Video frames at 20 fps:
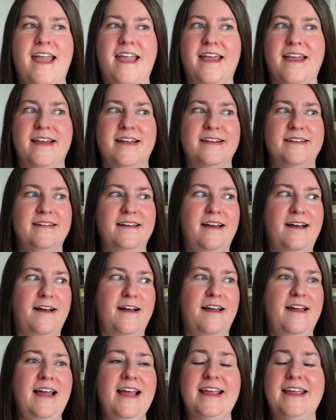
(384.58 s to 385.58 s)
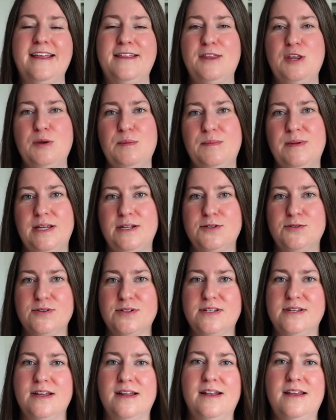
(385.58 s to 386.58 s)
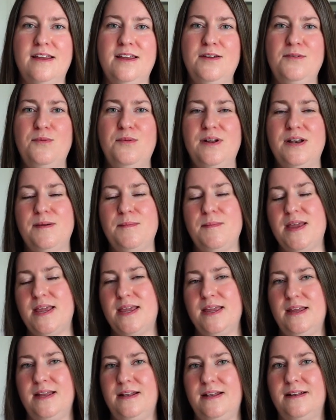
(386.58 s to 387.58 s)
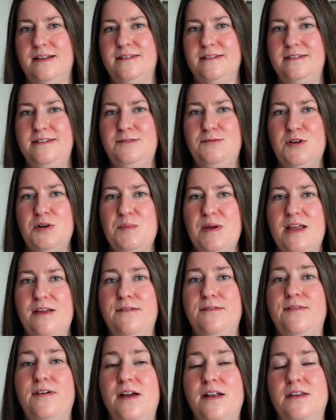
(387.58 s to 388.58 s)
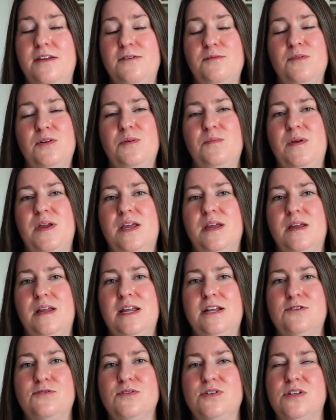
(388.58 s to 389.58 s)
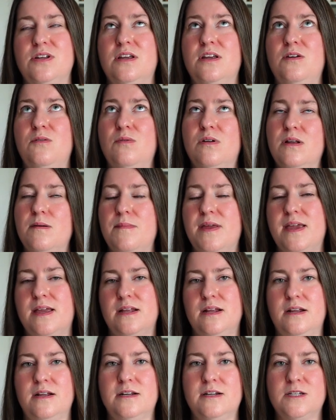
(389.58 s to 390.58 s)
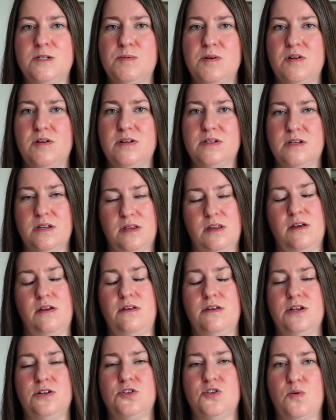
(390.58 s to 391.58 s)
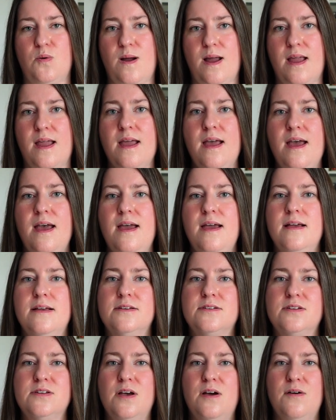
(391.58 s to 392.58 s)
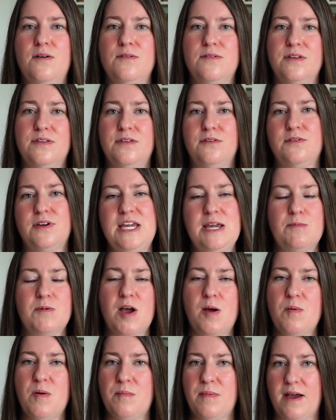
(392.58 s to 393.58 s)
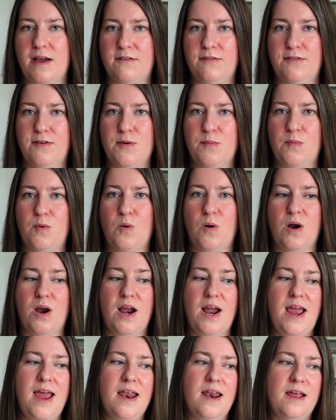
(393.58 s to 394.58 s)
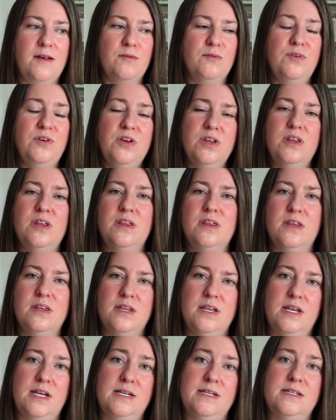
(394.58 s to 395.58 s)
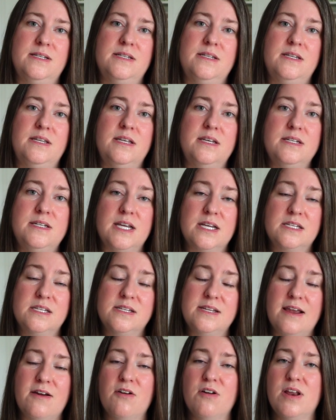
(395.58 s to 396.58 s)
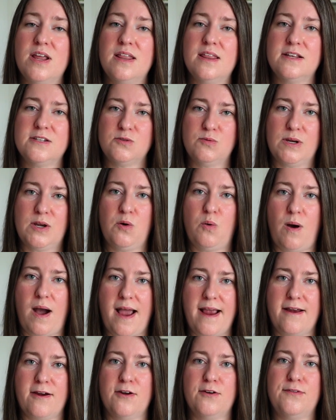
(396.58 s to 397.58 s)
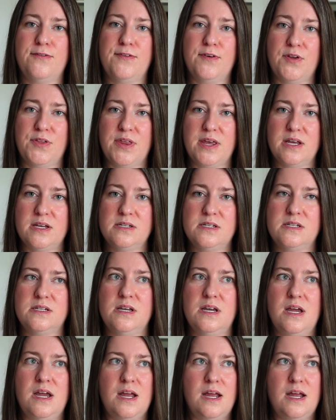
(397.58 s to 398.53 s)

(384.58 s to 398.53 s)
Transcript: and uh, get them interested, you want to make it you want to make it fun, you want to make it interesting, you want to make it an experience that they'll enjoy so that they'll keep coming back for more. And I really think that the, the dexterity that's required for this,